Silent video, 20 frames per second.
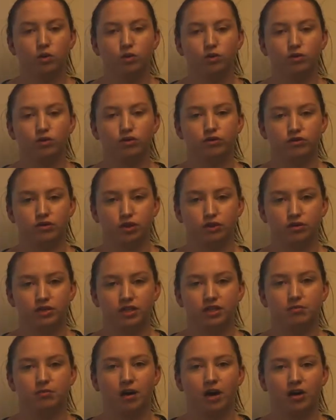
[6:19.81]
will result
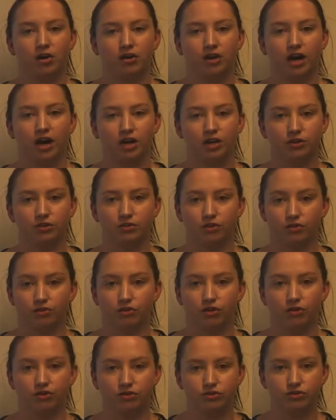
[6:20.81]
in myocardial
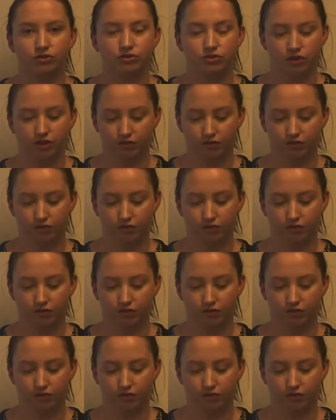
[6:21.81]
necrosis